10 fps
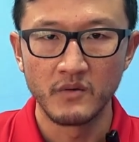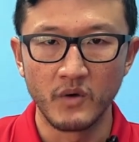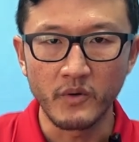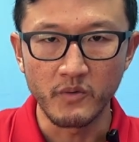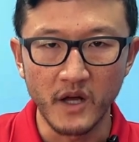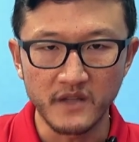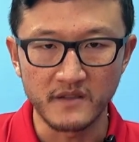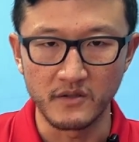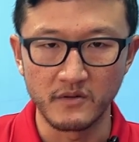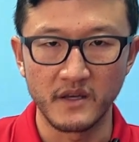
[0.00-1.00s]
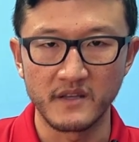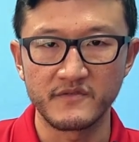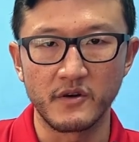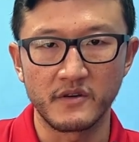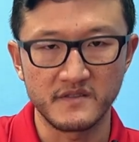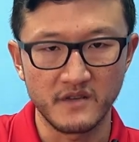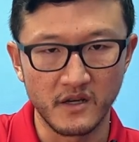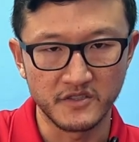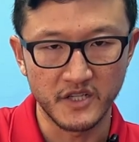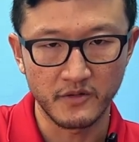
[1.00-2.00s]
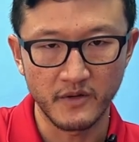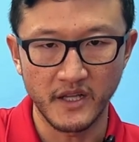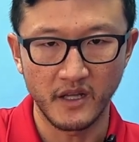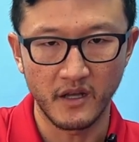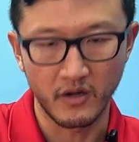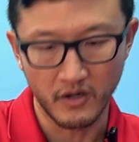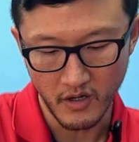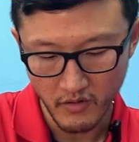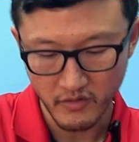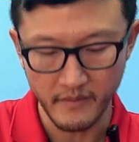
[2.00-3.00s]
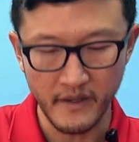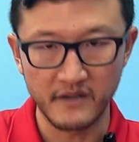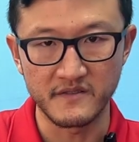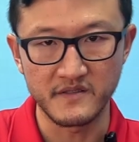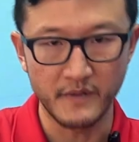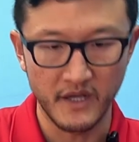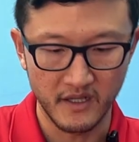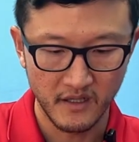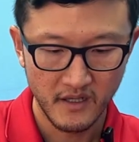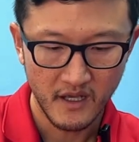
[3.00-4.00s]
What we want to do is focus on generating our own amount of spin